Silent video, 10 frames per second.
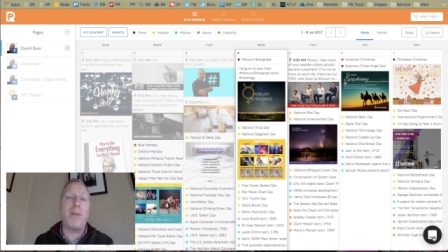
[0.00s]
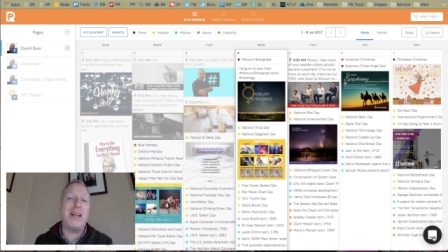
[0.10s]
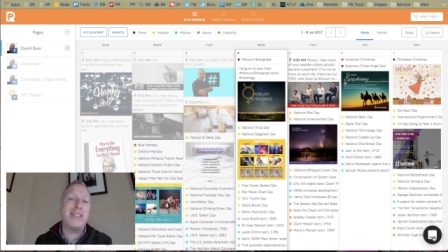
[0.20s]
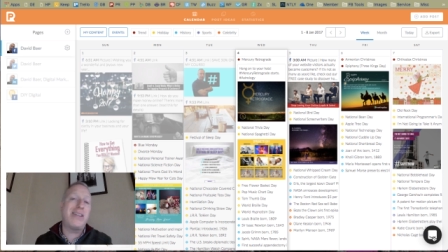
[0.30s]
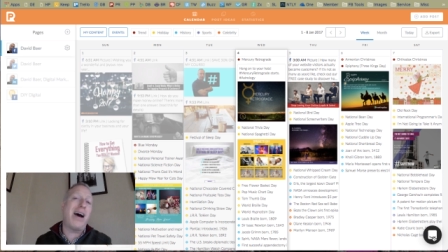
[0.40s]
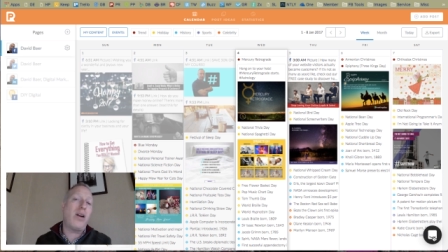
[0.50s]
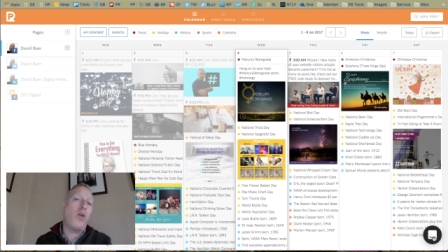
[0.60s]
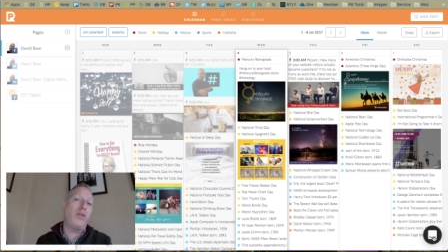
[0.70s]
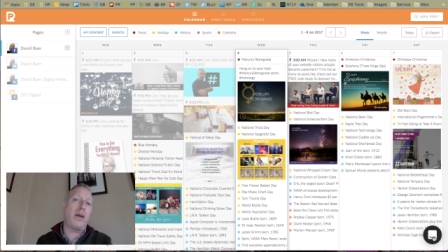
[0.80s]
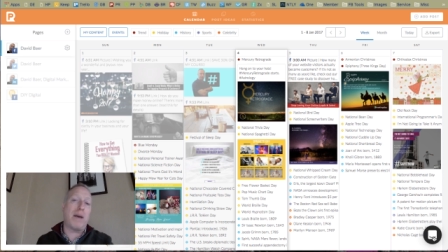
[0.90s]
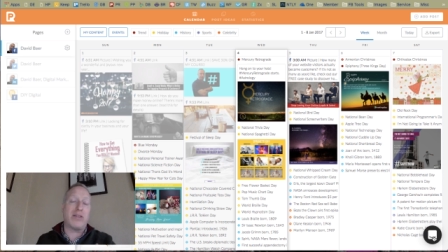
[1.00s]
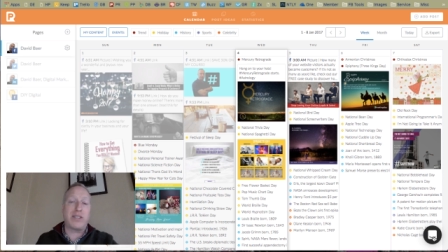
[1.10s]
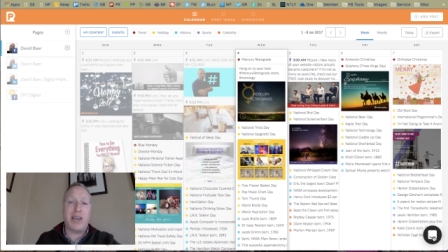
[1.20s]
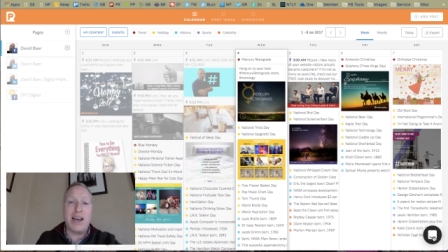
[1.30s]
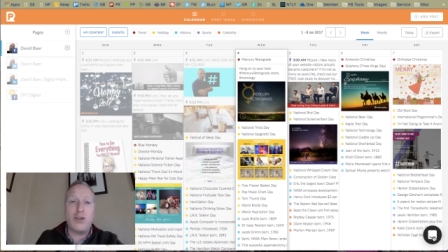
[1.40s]
But it's not only about
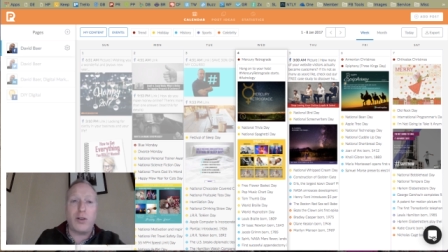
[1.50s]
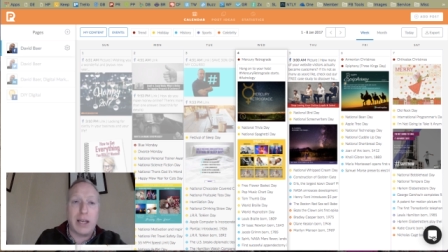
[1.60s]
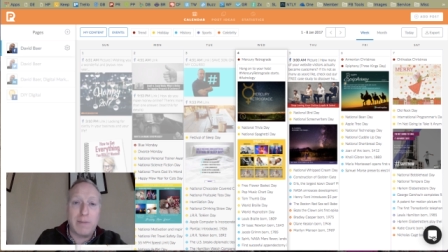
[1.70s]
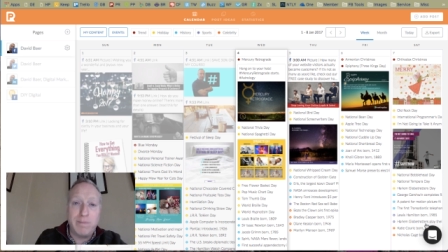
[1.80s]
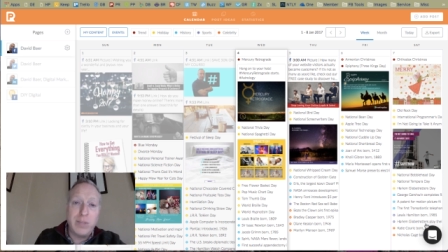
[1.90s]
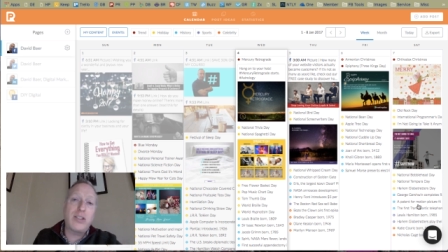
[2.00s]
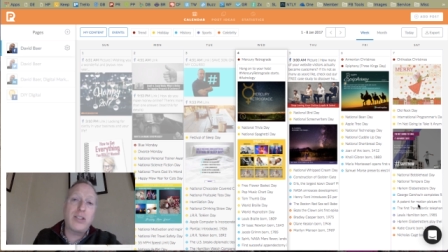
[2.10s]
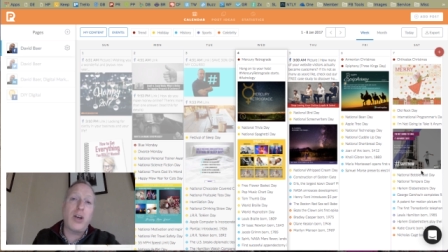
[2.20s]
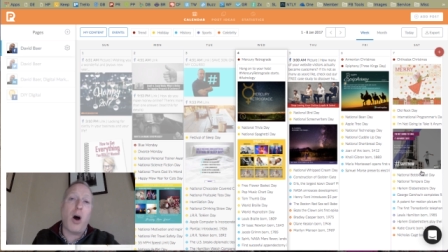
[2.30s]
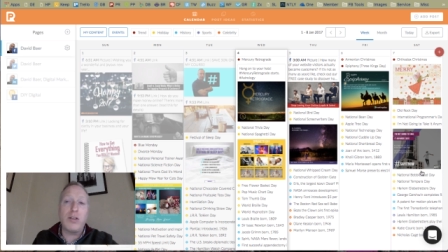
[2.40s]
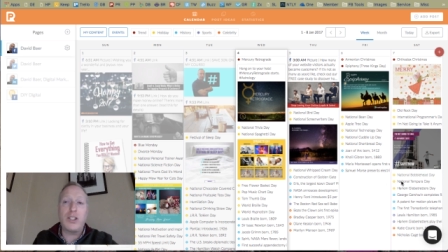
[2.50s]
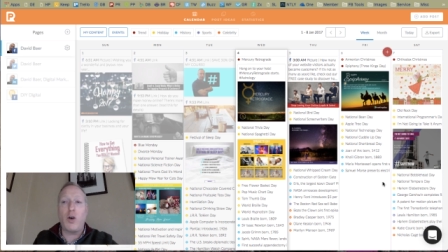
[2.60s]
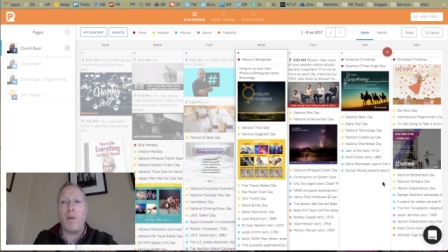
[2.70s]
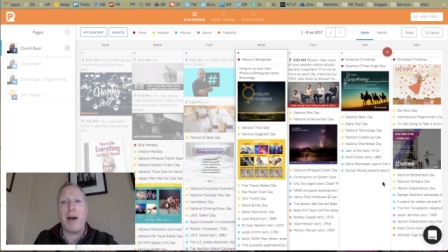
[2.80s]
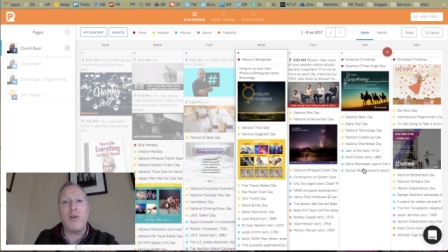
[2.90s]
scheduling, it's
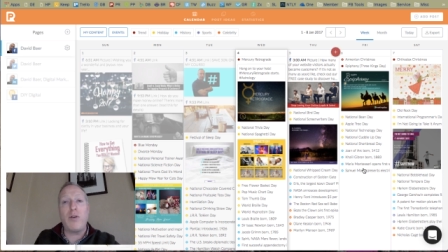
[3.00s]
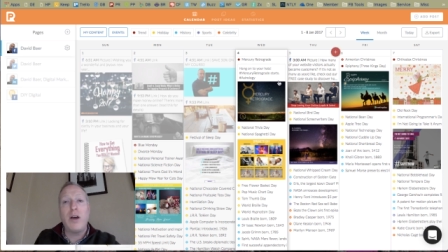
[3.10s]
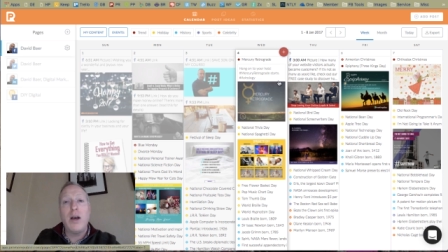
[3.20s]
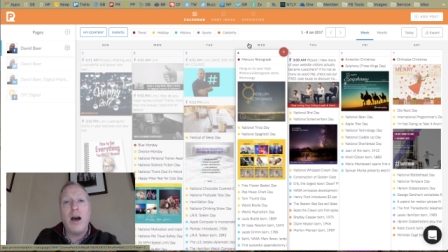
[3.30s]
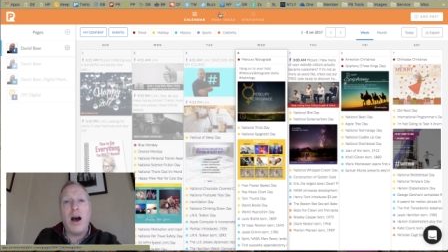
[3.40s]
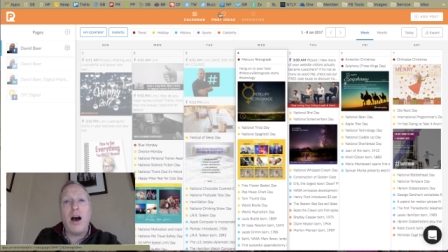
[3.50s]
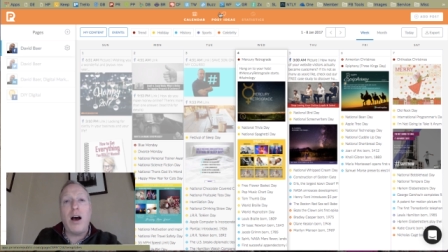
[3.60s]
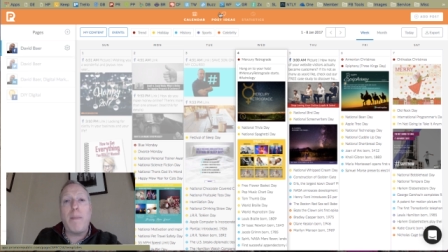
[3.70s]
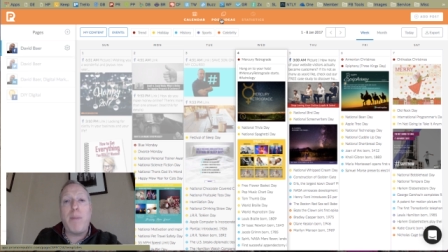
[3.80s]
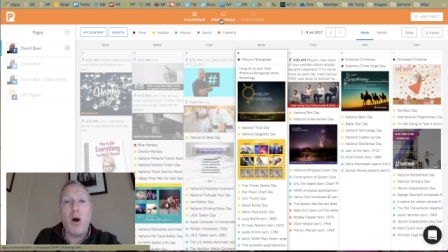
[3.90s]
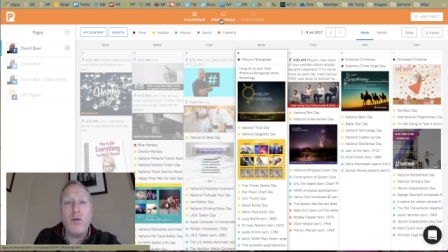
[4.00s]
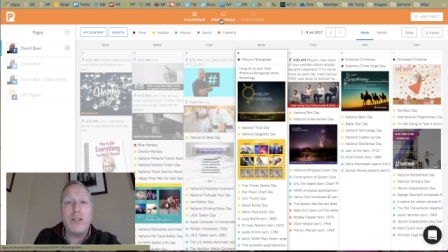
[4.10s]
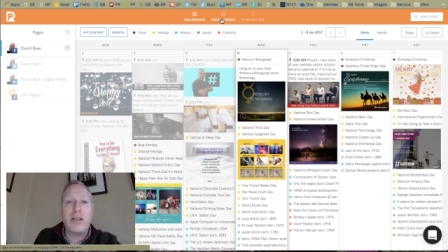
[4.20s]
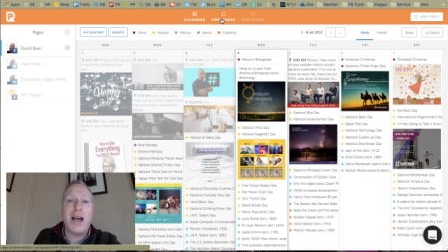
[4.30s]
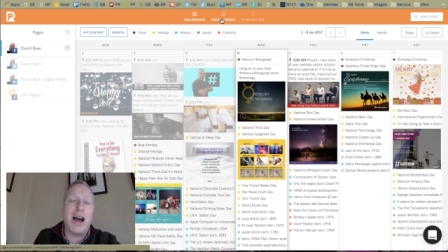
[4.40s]
also about uh,
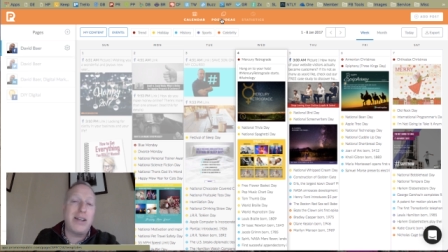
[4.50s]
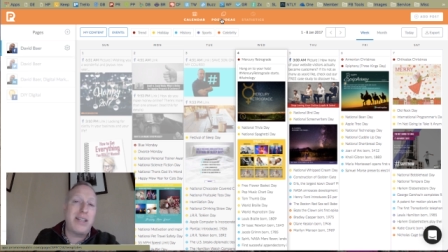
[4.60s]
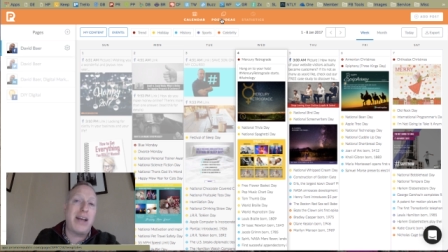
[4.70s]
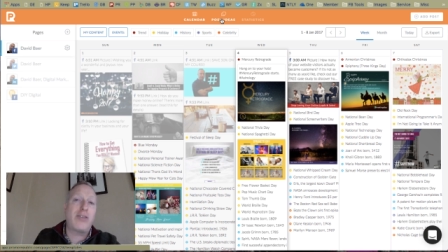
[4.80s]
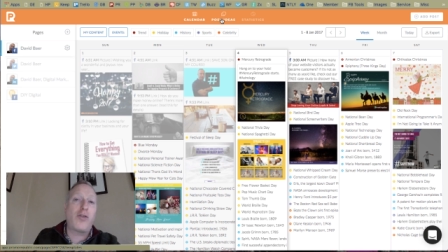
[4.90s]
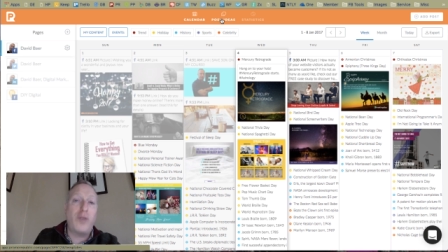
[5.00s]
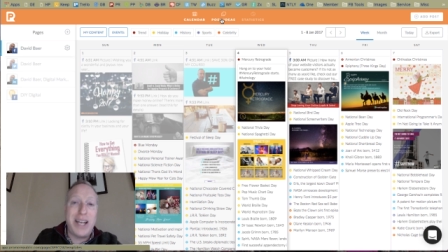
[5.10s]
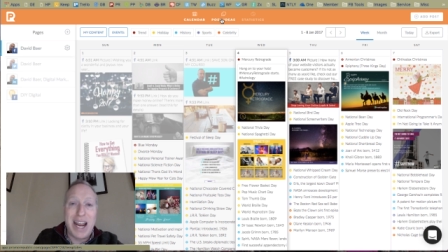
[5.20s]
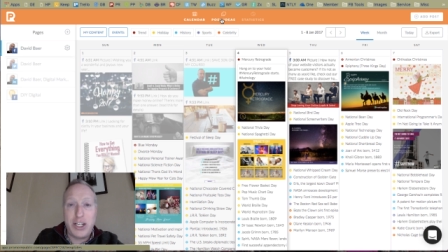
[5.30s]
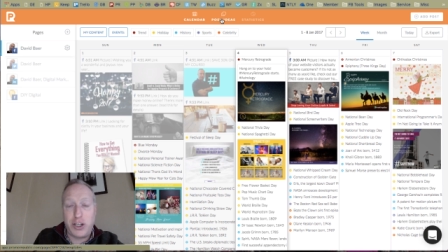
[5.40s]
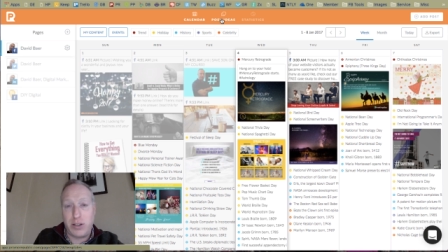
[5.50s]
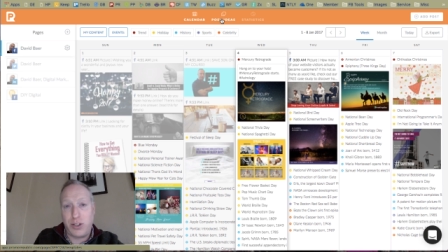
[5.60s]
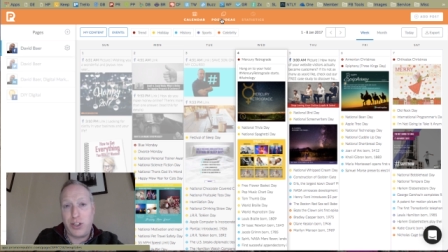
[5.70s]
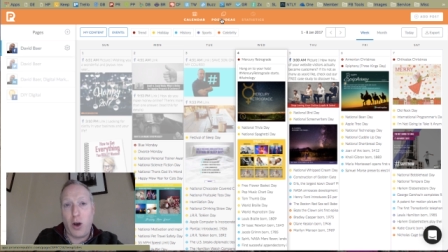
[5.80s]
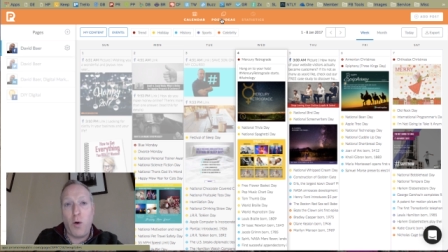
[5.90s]
post content creation.
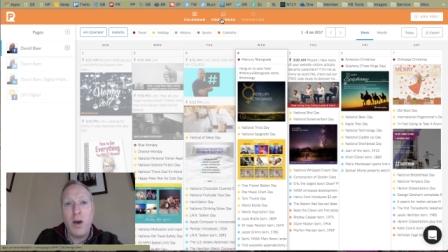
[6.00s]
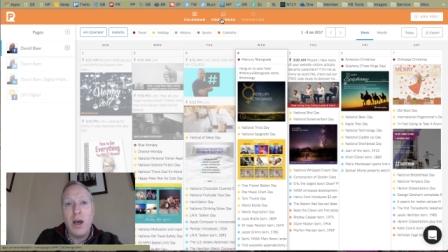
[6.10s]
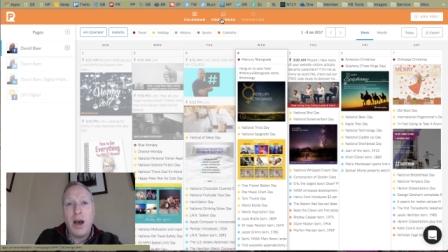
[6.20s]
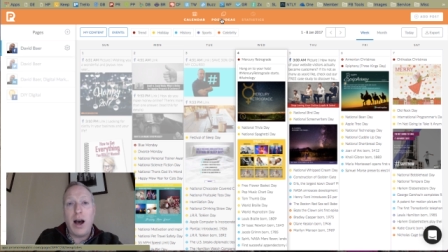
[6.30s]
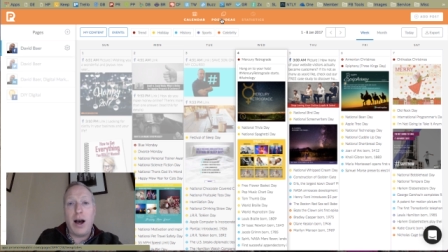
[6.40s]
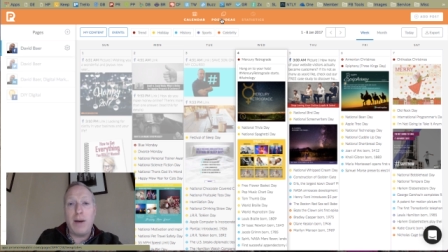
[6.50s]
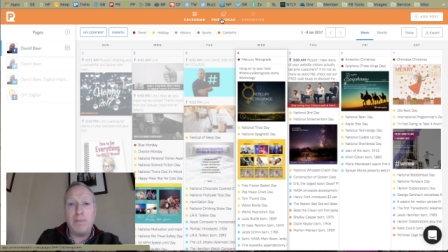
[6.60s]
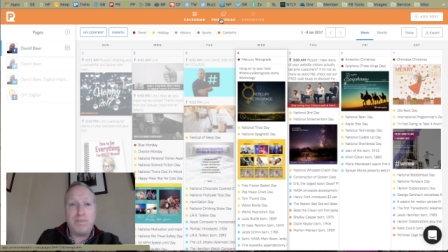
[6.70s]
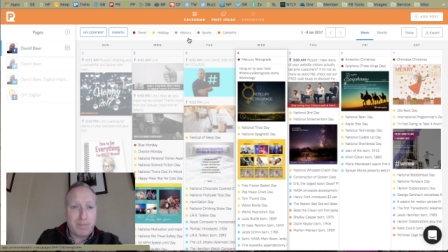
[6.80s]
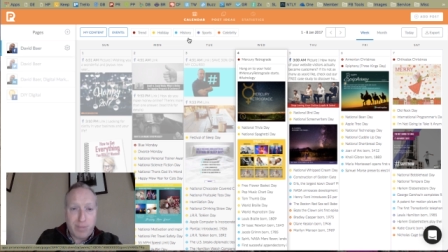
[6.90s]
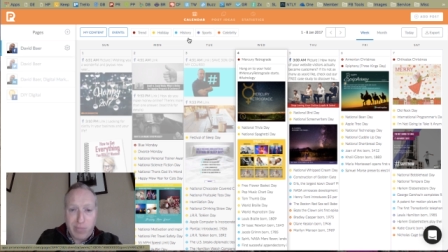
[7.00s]
So, um,